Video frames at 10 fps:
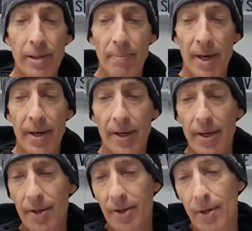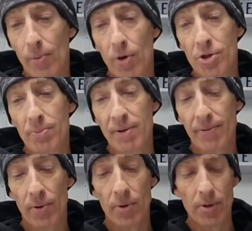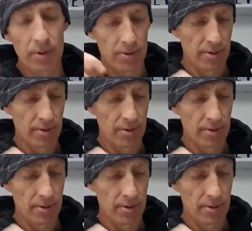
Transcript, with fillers: better than it was before.